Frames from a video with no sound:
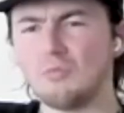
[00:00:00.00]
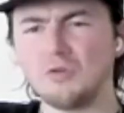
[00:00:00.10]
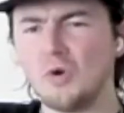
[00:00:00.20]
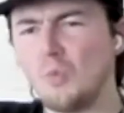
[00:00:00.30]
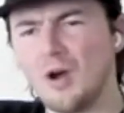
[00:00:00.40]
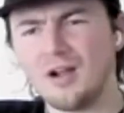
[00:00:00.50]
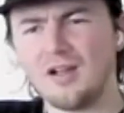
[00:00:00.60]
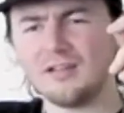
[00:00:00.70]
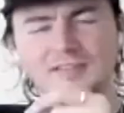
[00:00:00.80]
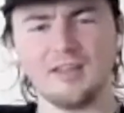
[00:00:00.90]
not one
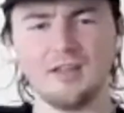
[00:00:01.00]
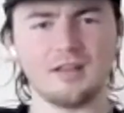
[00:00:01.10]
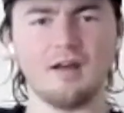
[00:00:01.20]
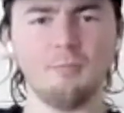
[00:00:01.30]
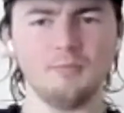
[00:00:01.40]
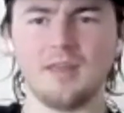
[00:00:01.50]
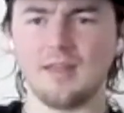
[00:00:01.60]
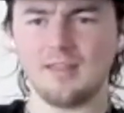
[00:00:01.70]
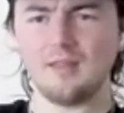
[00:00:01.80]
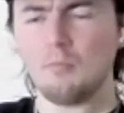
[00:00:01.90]
cunt turned up.
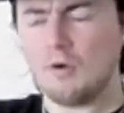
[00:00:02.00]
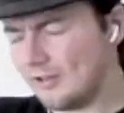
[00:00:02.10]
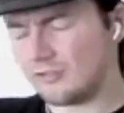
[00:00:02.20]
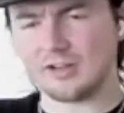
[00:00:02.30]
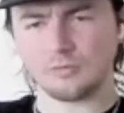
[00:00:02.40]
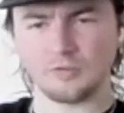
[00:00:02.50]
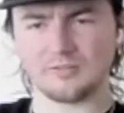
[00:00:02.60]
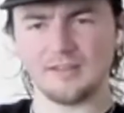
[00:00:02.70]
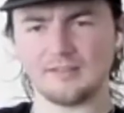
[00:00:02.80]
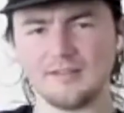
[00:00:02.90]
Yeah, that my address was
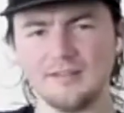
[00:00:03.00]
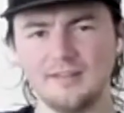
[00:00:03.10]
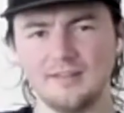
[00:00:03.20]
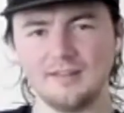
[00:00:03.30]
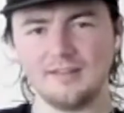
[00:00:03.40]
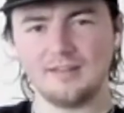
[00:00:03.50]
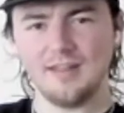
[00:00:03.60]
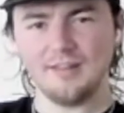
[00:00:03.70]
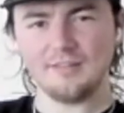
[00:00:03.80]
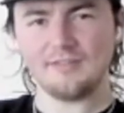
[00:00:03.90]
listed.
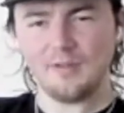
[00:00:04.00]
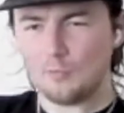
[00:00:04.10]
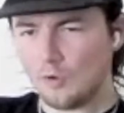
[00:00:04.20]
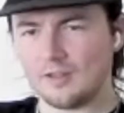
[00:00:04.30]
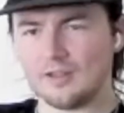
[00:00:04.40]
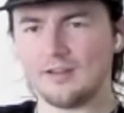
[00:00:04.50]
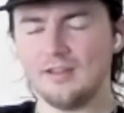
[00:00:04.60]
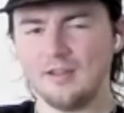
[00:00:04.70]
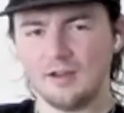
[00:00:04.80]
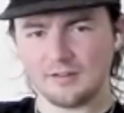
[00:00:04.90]
Yeah, if they wanted
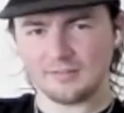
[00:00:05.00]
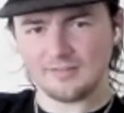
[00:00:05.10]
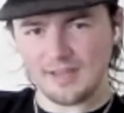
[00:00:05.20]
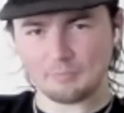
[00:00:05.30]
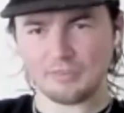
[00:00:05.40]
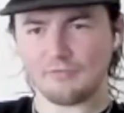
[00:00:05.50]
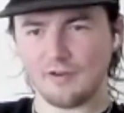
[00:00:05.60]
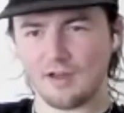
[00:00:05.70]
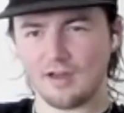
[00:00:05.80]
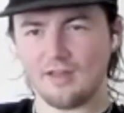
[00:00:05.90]
it, I'd have stabbed the fucker.